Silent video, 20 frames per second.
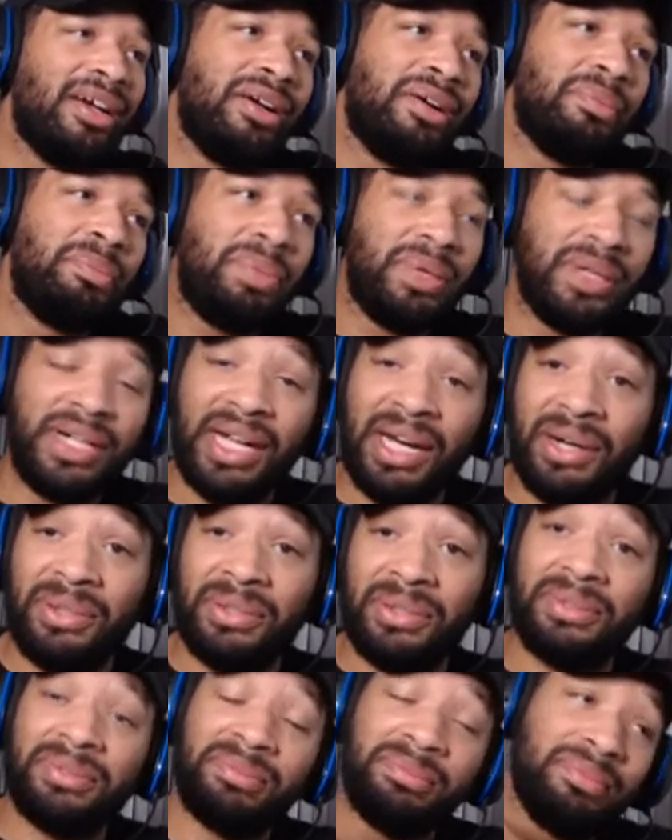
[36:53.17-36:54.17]

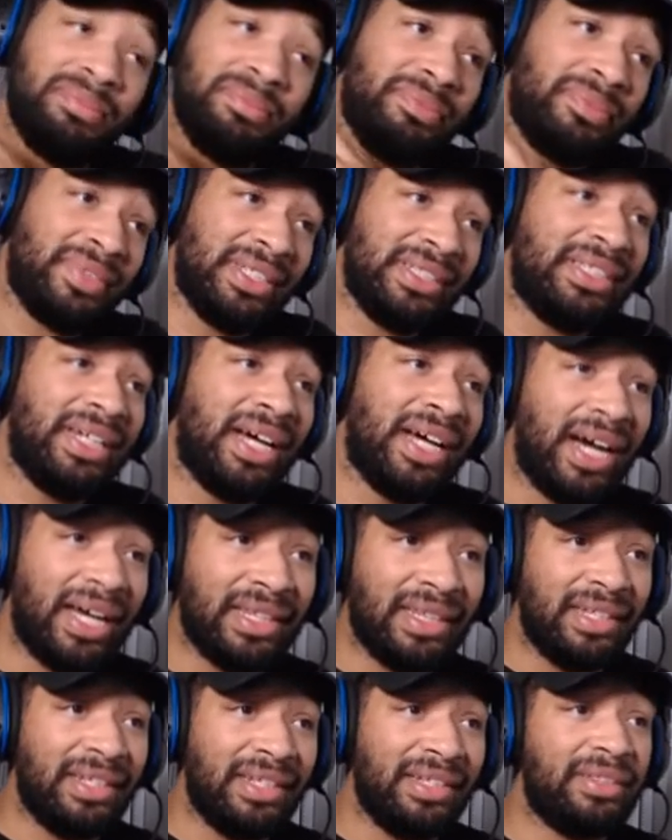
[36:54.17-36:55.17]
This is how I
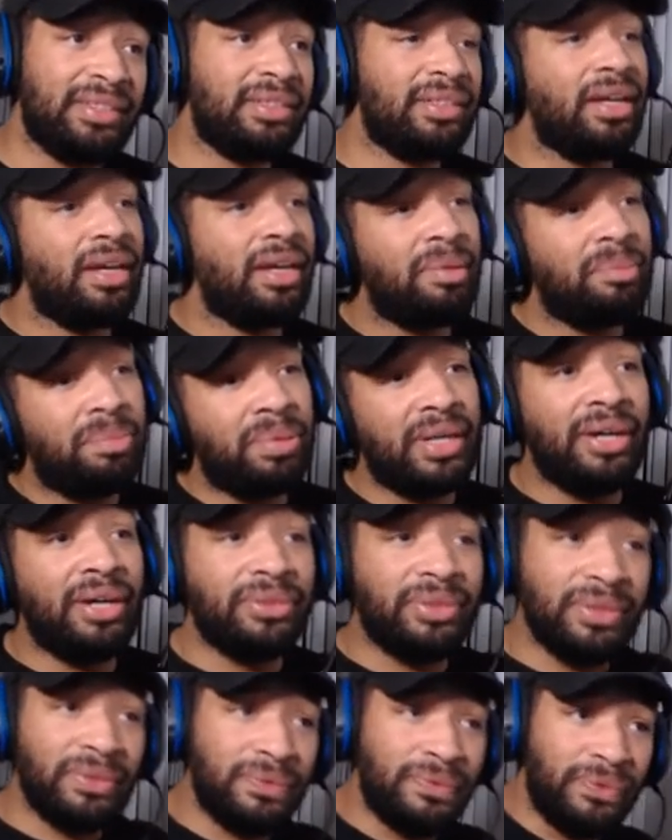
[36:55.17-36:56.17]
think, put out
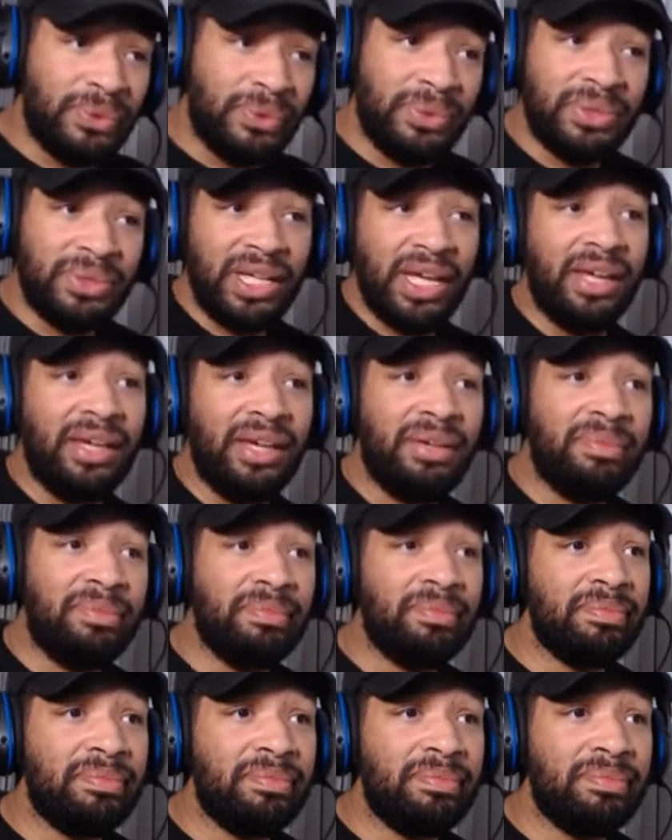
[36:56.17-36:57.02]
the full game,